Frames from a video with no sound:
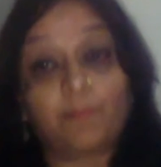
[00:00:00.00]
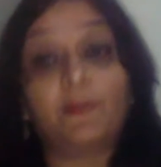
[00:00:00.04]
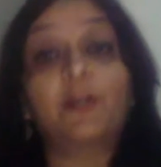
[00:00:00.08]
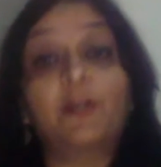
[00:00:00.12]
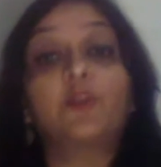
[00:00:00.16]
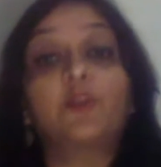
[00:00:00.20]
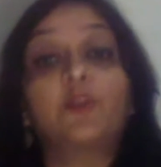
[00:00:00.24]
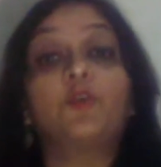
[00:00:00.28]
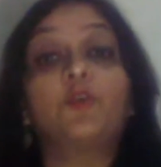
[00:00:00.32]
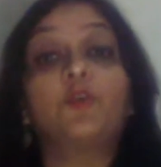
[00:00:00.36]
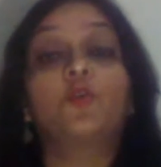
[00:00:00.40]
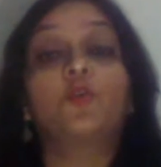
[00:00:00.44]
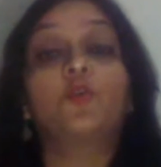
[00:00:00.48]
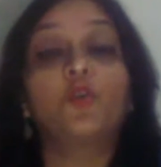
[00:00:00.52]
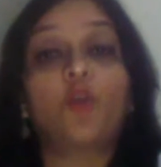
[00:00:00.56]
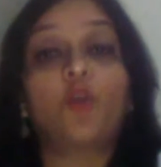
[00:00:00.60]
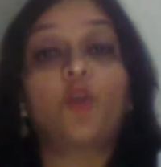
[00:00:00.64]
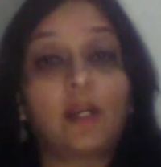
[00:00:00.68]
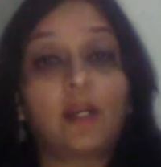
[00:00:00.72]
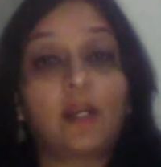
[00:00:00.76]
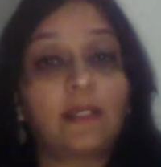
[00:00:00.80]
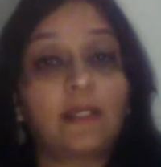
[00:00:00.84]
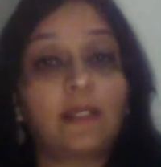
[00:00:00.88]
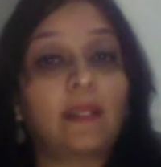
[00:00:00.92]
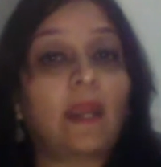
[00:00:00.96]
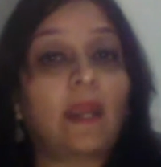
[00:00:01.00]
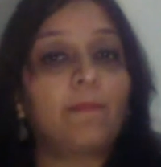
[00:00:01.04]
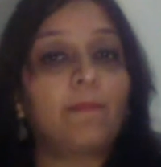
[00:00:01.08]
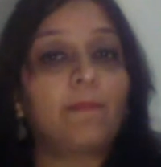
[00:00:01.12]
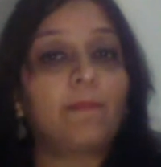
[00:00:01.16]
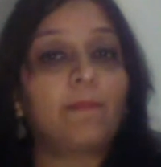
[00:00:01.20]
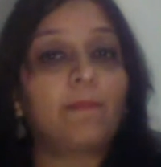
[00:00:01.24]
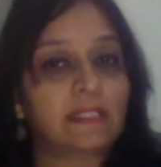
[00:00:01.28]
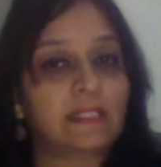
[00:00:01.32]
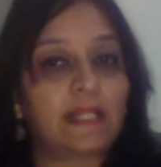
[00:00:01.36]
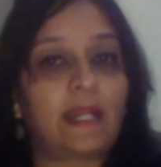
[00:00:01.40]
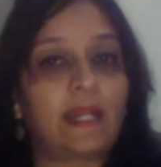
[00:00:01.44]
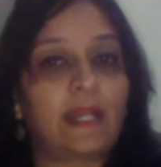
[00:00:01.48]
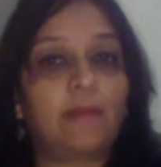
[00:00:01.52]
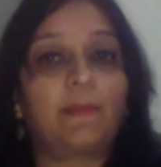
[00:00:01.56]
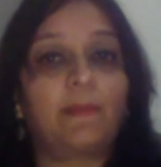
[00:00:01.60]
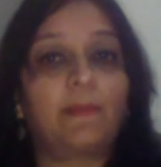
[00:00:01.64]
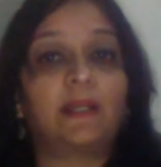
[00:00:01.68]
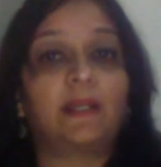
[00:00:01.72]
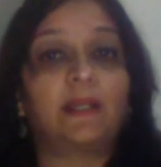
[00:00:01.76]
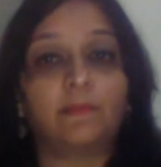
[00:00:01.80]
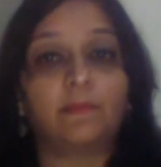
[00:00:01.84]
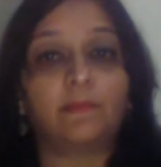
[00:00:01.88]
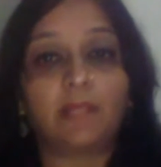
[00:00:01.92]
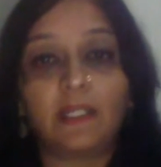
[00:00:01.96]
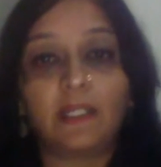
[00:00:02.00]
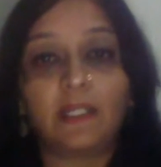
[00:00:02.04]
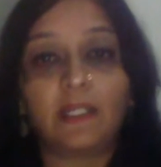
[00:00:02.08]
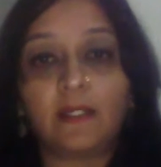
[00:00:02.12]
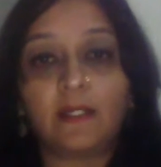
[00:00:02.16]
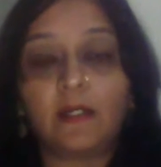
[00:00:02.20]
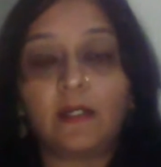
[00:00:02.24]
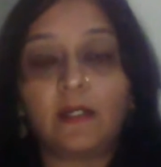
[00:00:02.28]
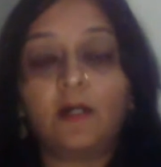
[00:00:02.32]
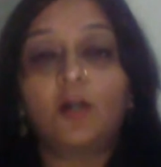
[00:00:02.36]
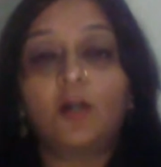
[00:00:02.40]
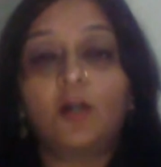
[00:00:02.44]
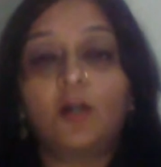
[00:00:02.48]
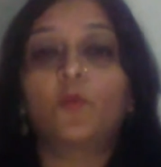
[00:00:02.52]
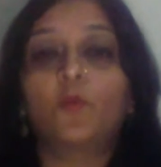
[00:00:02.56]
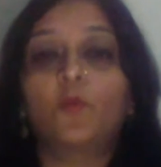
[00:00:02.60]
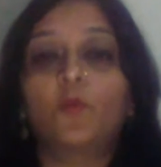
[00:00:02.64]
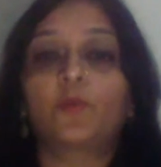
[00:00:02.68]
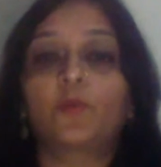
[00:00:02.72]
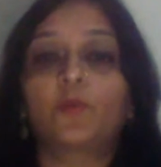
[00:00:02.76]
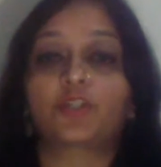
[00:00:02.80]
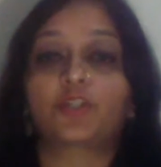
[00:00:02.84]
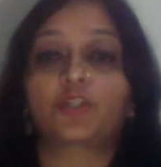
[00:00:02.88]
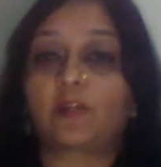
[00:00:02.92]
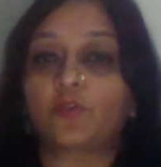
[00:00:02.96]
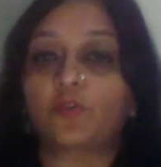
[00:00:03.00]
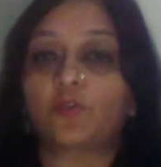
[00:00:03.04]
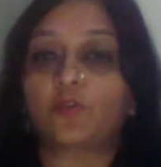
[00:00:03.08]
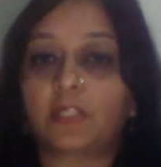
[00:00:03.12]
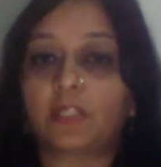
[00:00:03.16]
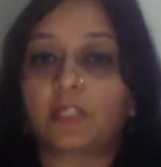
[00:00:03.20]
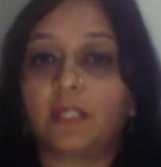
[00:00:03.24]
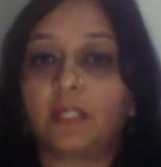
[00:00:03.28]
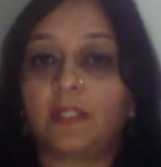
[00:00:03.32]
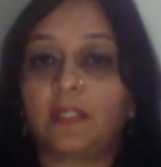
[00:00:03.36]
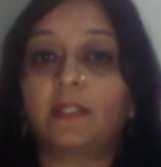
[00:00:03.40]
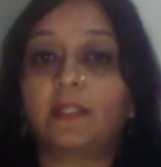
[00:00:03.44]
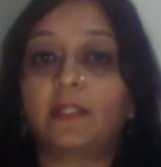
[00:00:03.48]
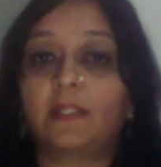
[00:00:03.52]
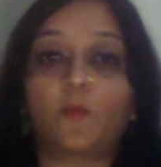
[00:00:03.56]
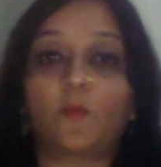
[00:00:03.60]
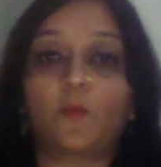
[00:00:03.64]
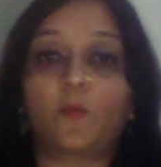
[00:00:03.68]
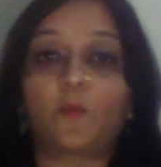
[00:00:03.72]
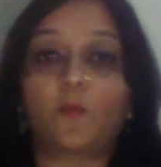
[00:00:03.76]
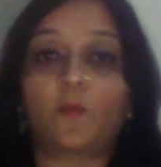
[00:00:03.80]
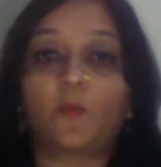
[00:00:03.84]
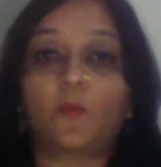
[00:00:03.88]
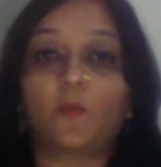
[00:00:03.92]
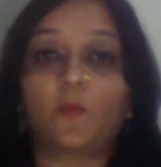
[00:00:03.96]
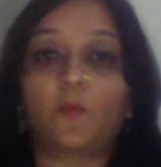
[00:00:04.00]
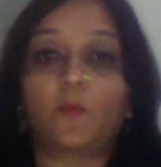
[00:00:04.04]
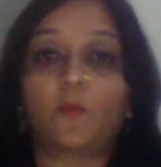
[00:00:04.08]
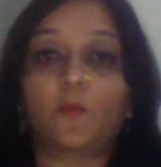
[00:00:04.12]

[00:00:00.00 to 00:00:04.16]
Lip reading: but do not get misled by the media, which is trying to say that there was